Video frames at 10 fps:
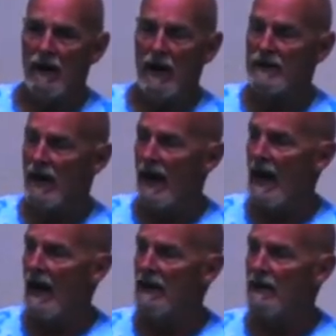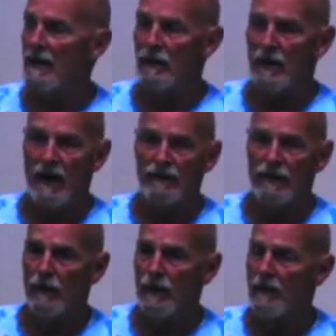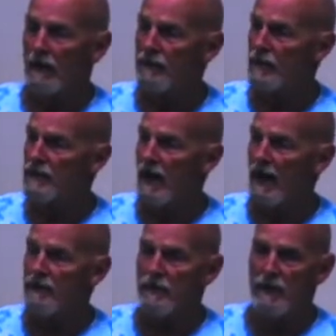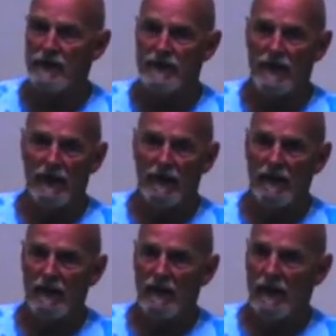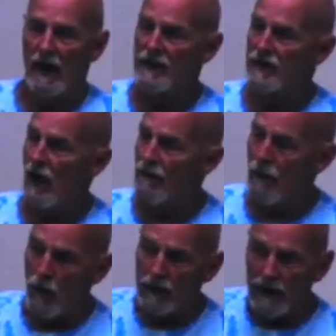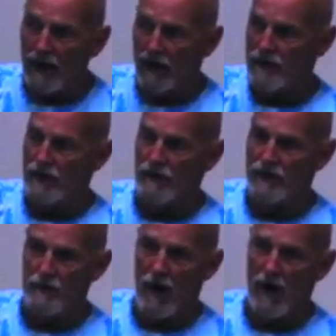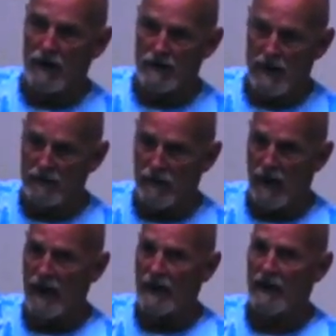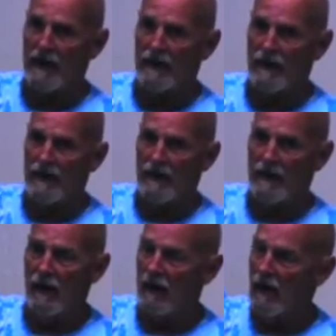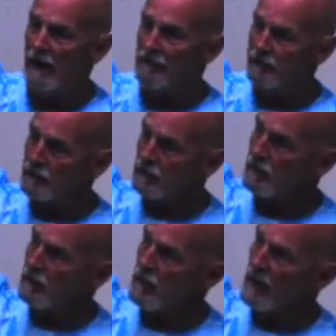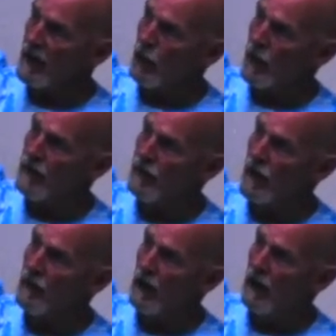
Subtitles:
as I had when I flew in my first time to Beijing. I saw 4 layers of smog as I'm flying in, all right? It went from